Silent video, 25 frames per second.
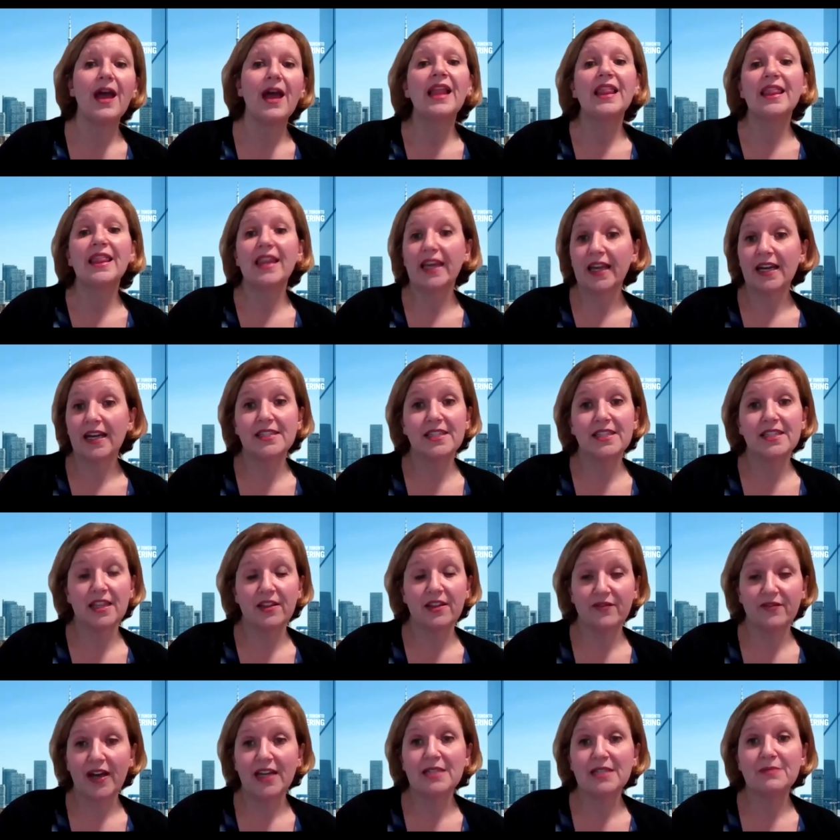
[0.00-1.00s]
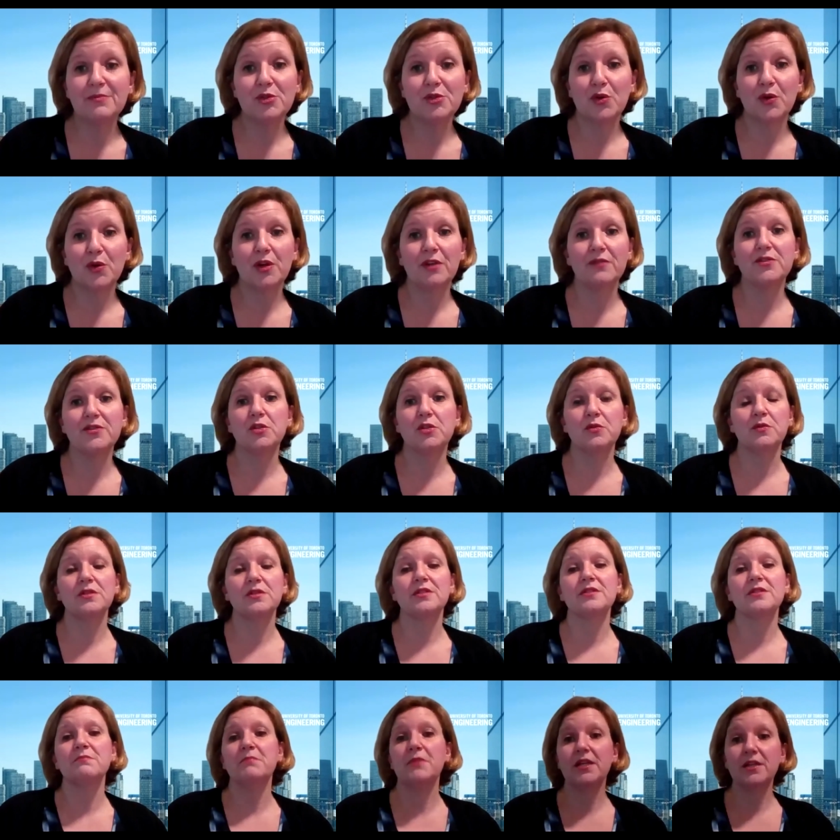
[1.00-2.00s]
Like I say, the vast majority of
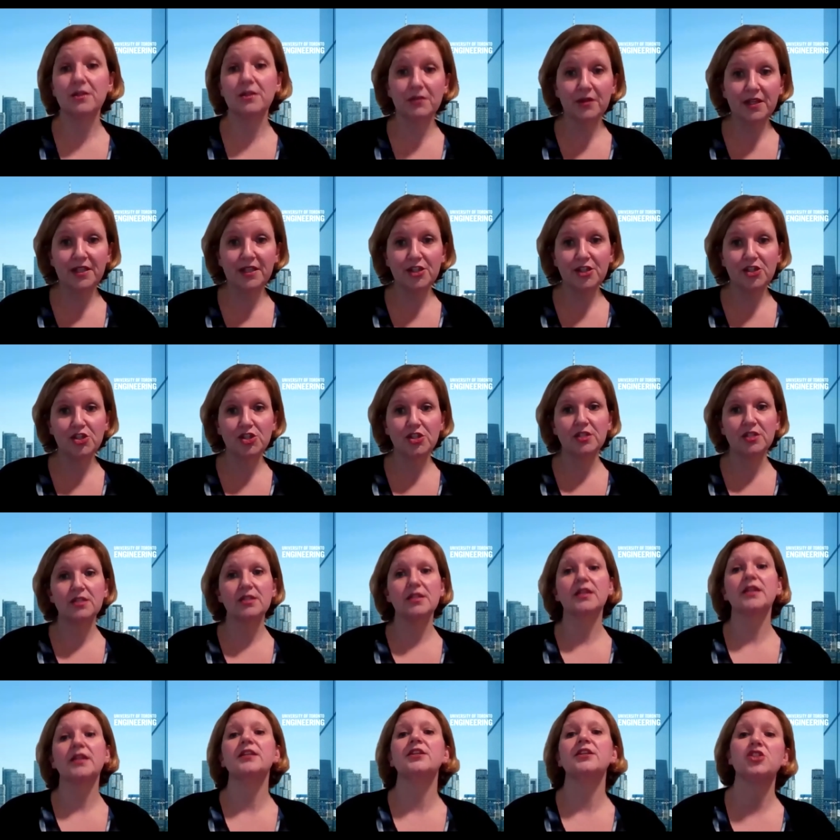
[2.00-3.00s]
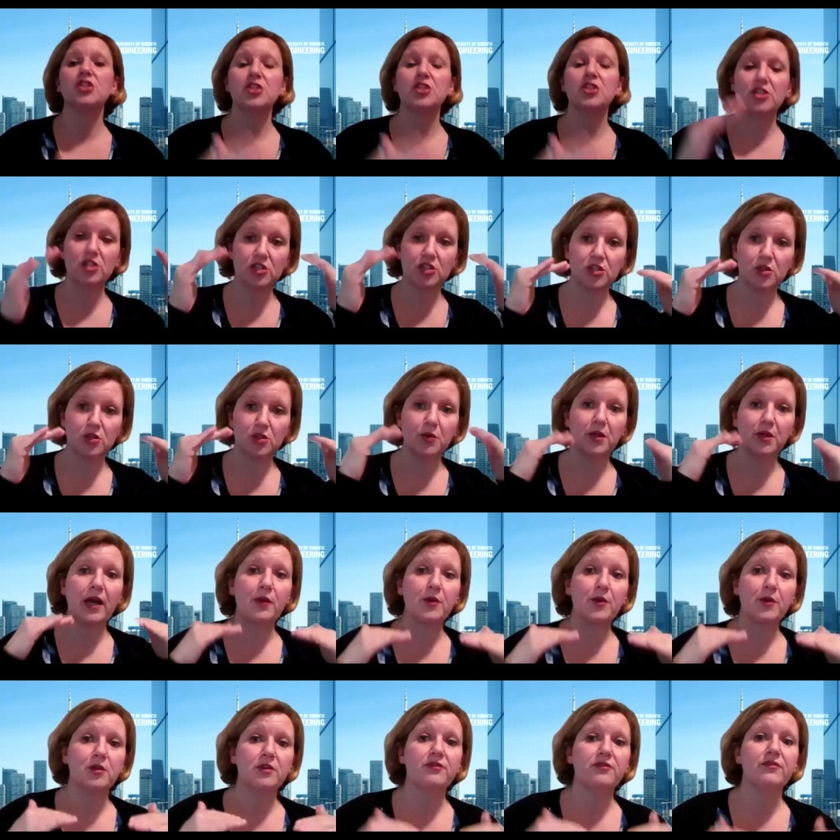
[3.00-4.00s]
students meet their conditions. The conditions do allow
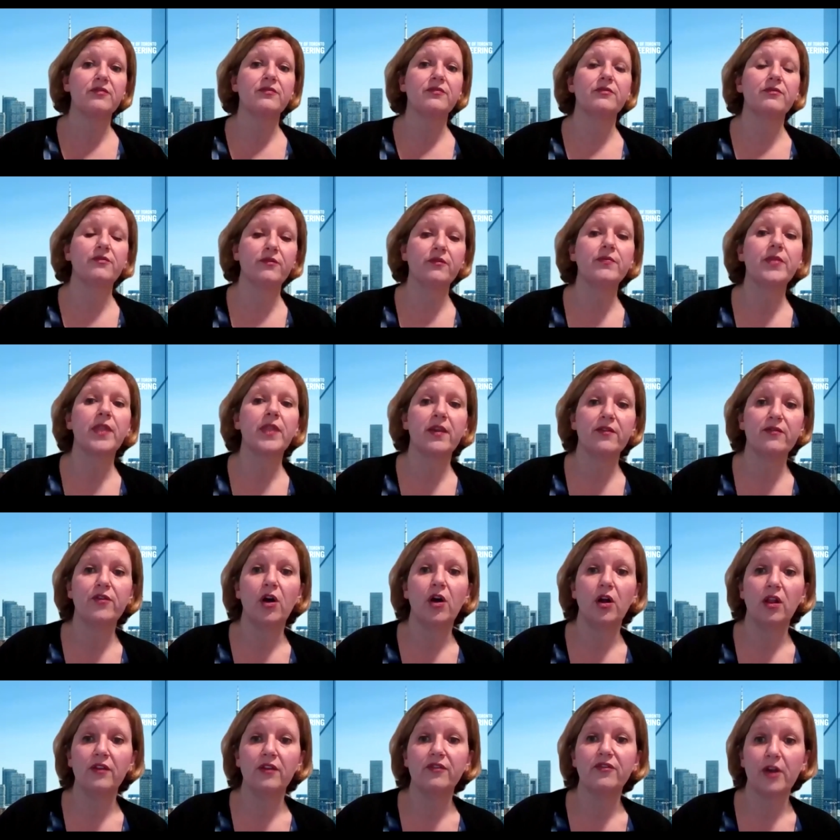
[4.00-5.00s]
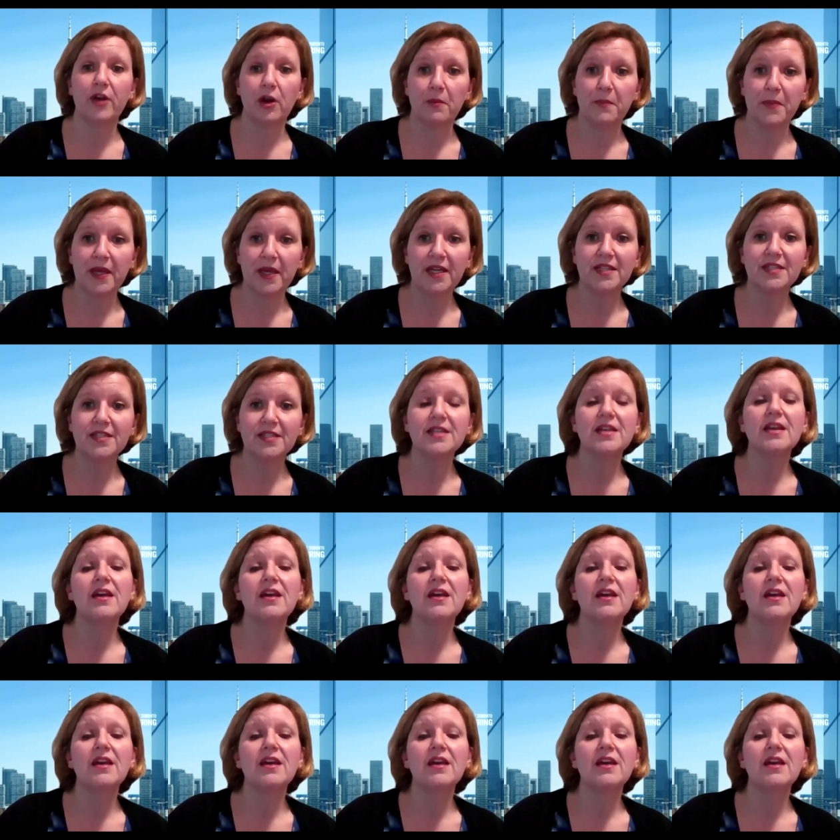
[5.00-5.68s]
you to fall a fair bit.